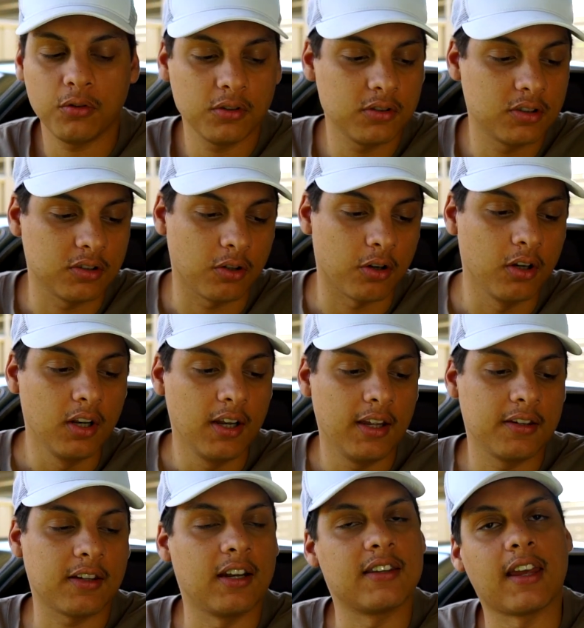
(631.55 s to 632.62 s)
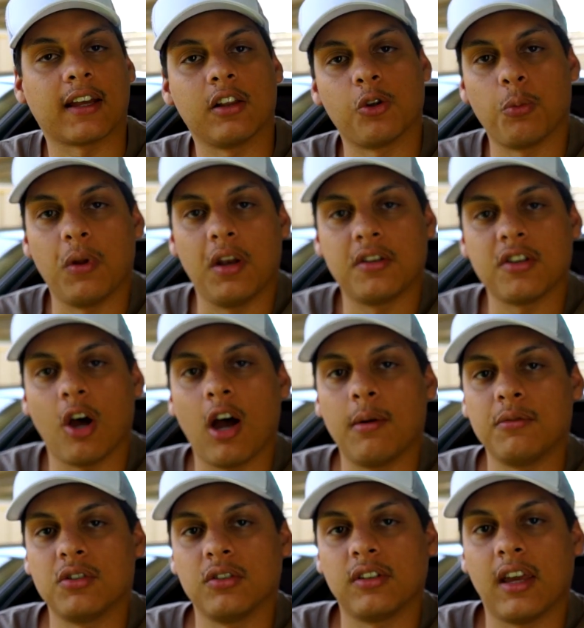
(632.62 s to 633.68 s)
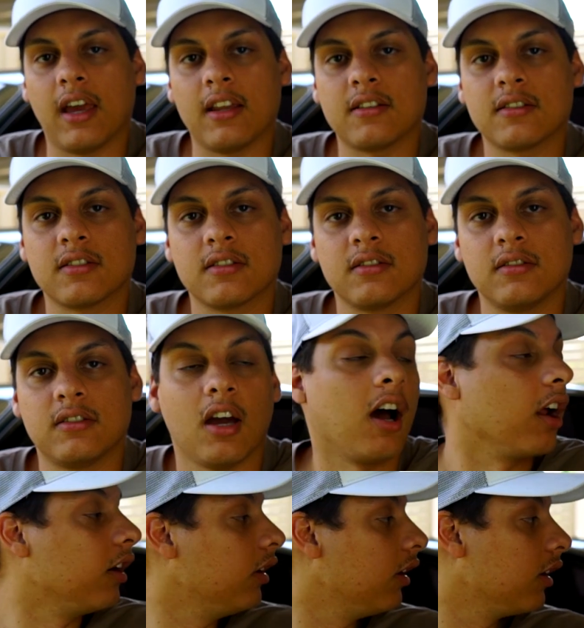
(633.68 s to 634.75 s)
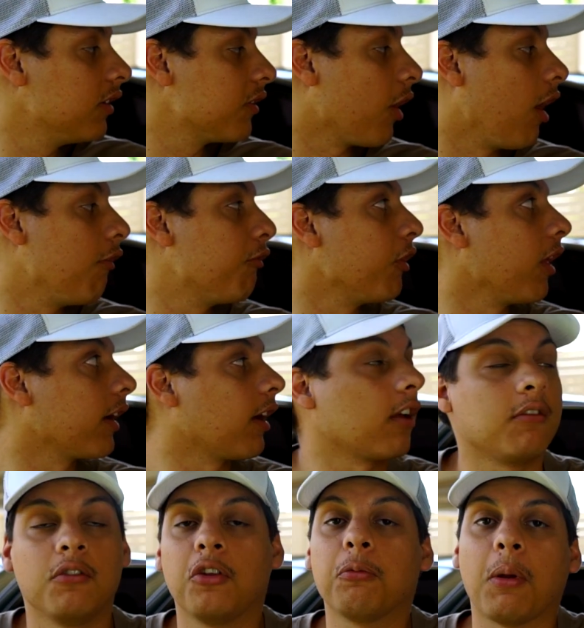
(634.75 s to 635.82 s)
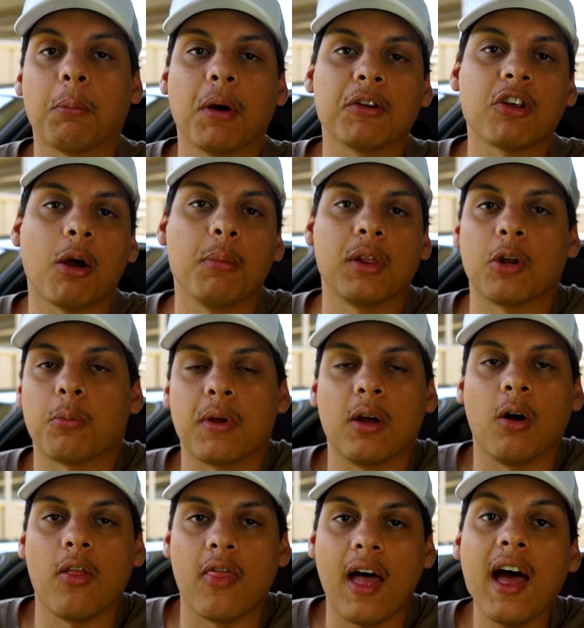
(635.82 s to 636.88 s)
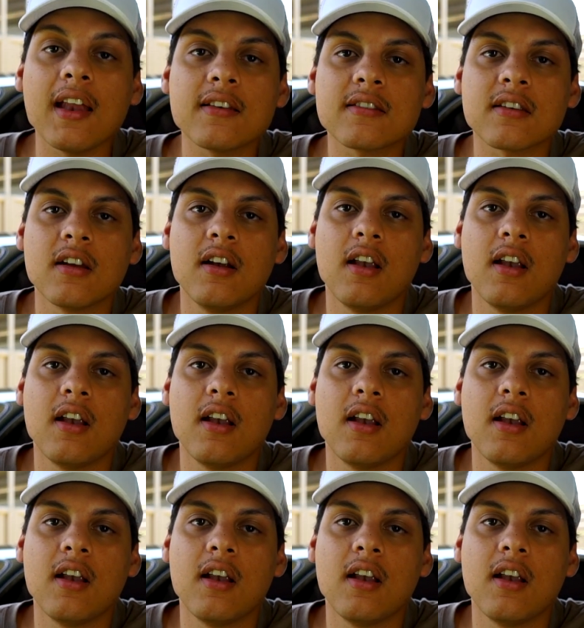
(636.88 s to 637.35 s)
So it's going to take a little bit of time to get done. So I feel like I can spend my time a little bit on that.